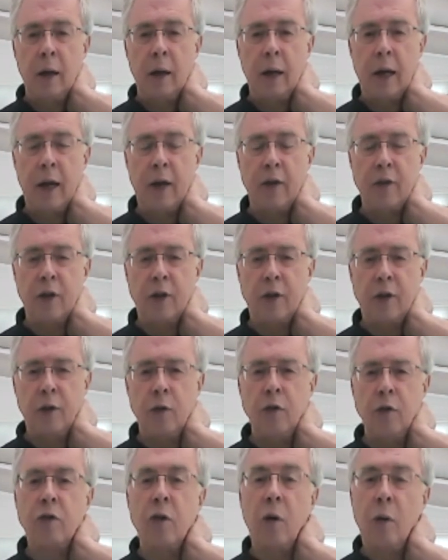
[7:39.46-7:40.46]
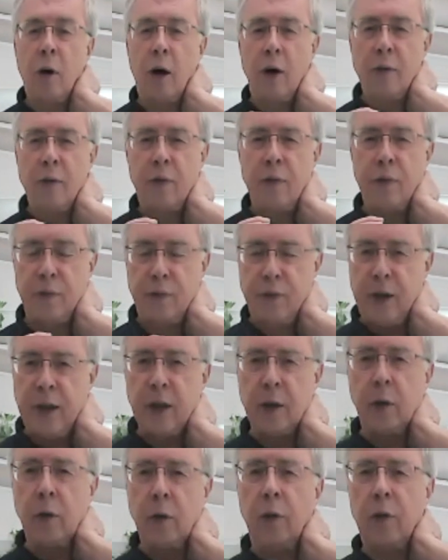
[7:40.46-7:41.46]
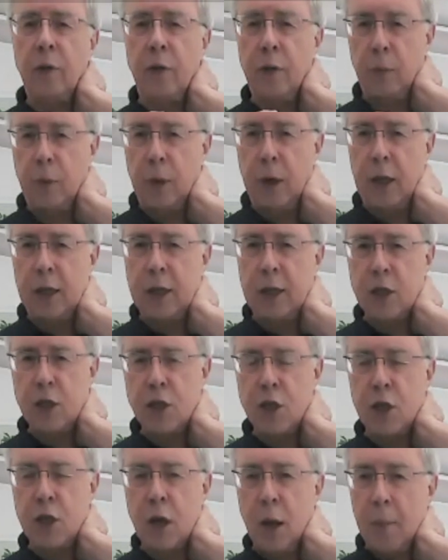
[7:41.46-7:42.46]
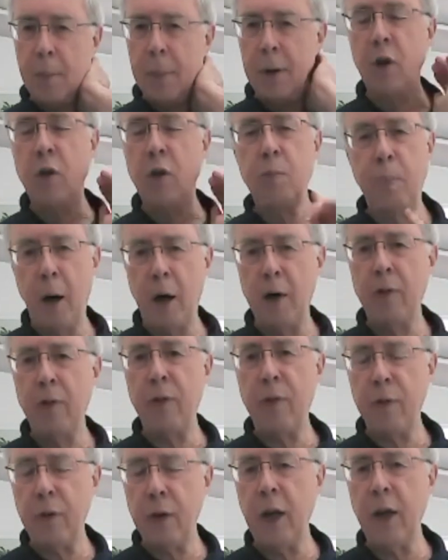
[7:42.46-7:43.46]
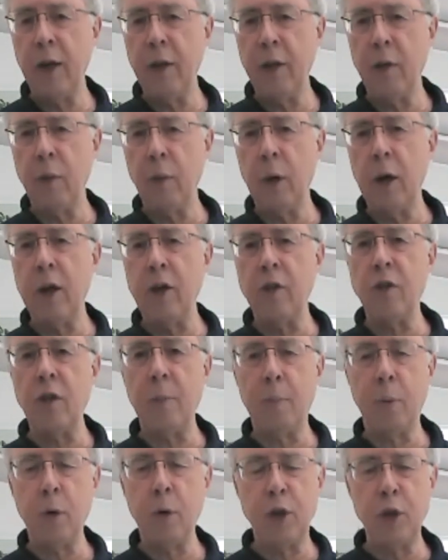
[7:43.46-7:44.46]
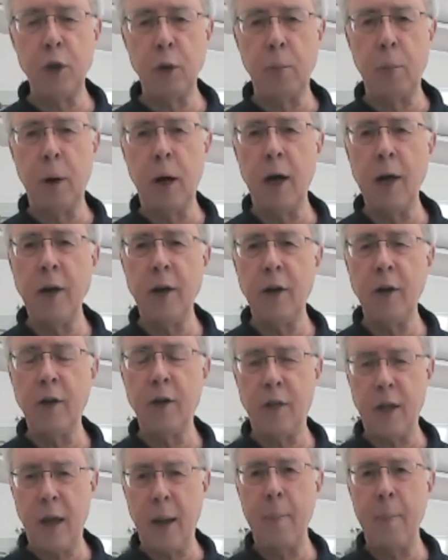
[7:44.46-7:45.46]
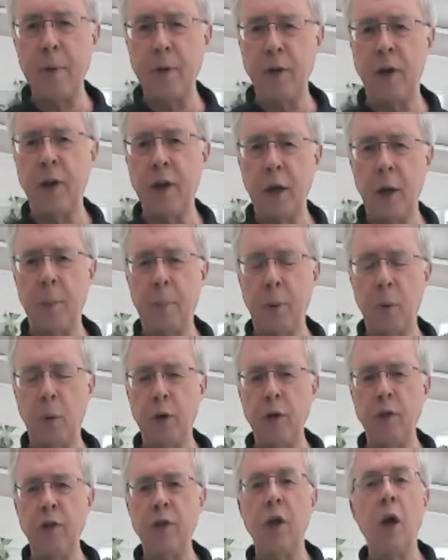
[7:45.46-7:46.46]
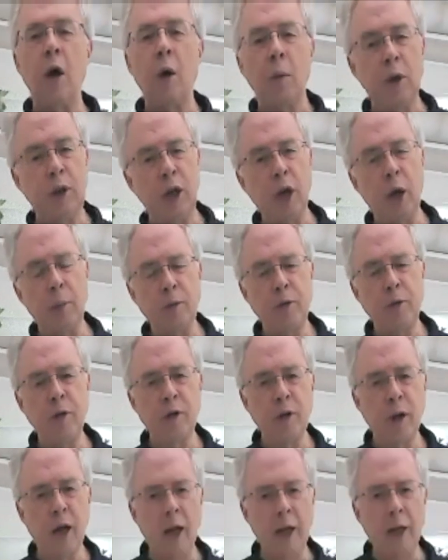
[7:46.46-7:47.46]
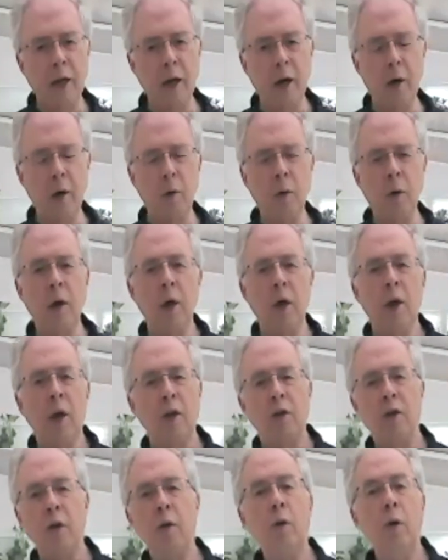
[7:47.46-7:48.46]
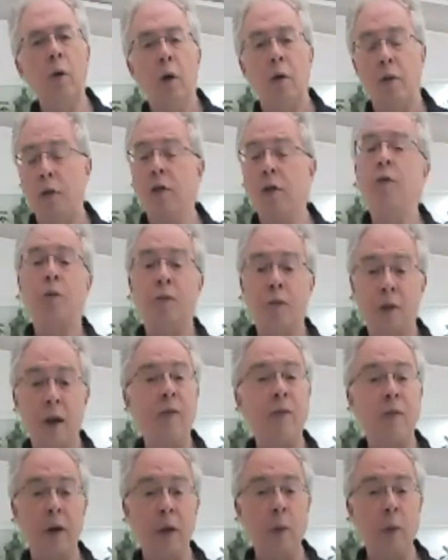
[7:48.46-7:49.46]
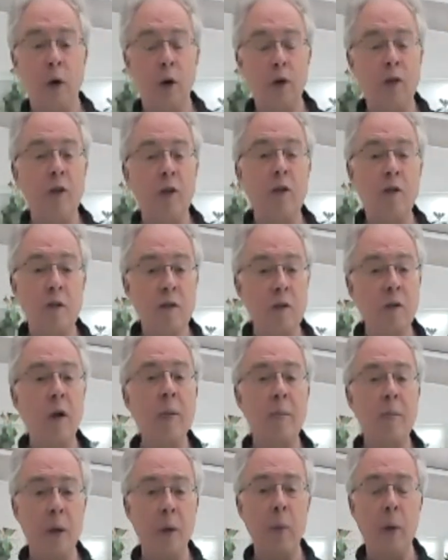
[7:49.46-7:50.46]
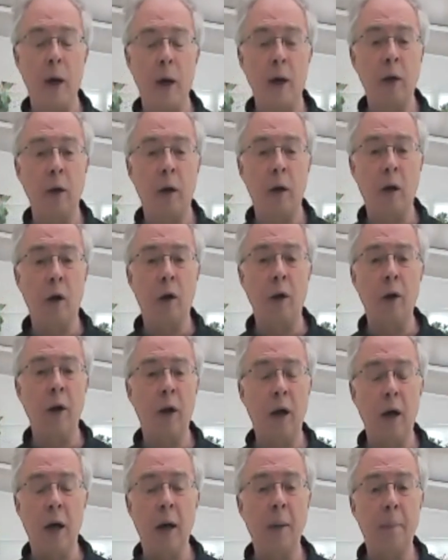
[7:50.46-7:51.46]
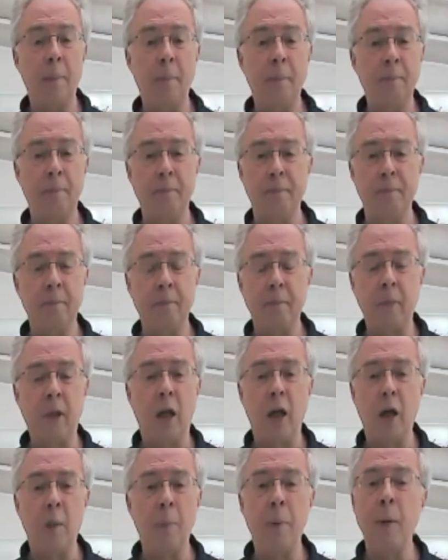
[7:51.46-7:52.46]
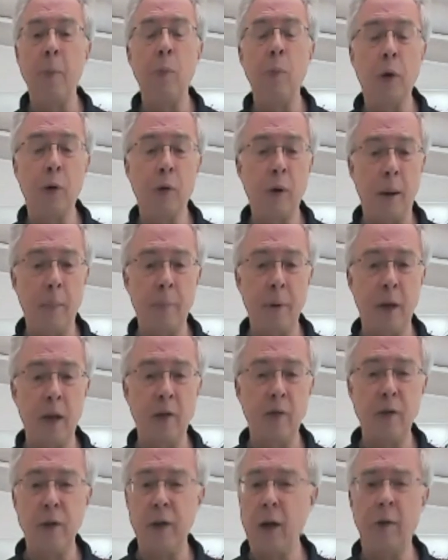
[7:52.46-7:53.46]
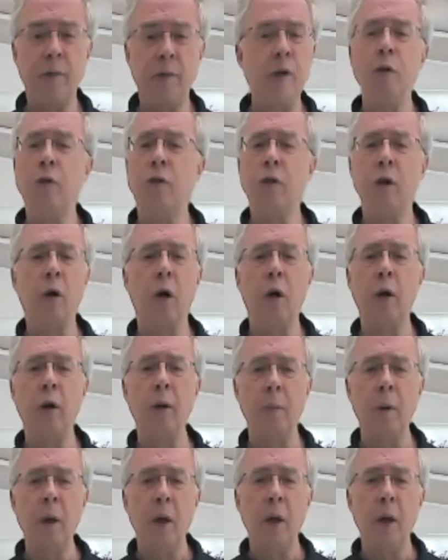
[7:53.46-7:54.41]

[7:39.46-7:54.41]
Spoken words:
And as I do so, I feel the release, because by feeling the release, it puts your mind into that particular point, which helps you to let go. So this definitely works extremely well on people with cramp in their feet. I've used it on